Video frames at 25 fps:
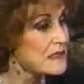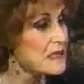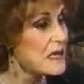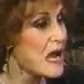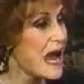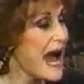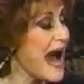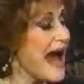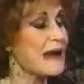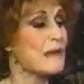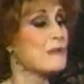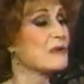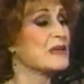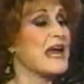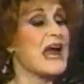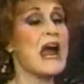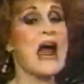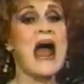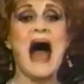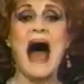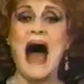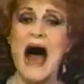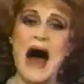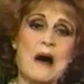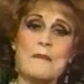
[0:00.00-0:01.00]
I don't care
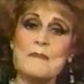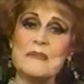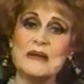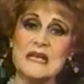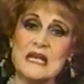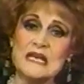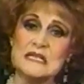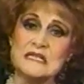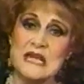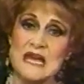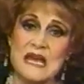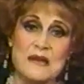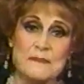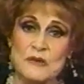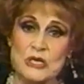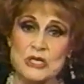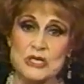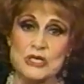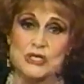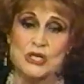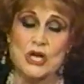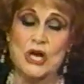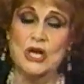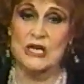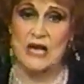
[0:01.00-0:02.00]
how many
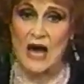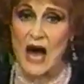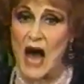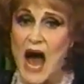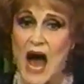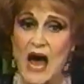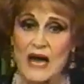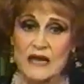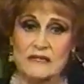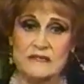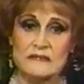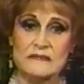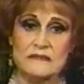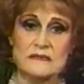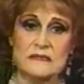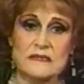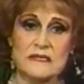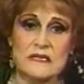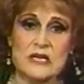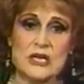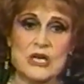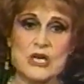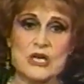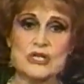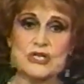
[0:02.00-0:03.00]
demons you got.
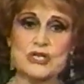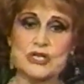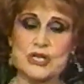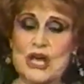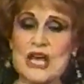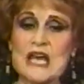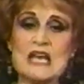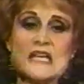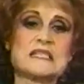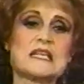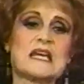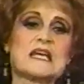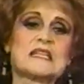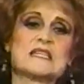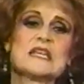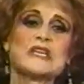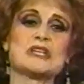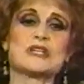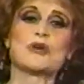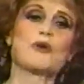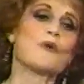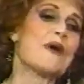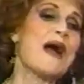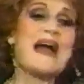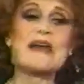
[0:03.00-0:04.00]
Jesus
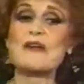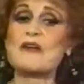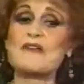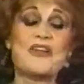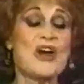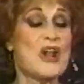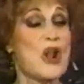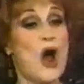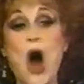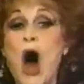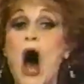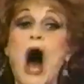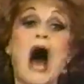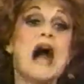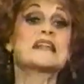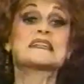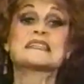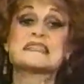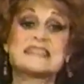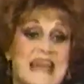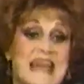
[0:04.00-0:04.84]
is greater than all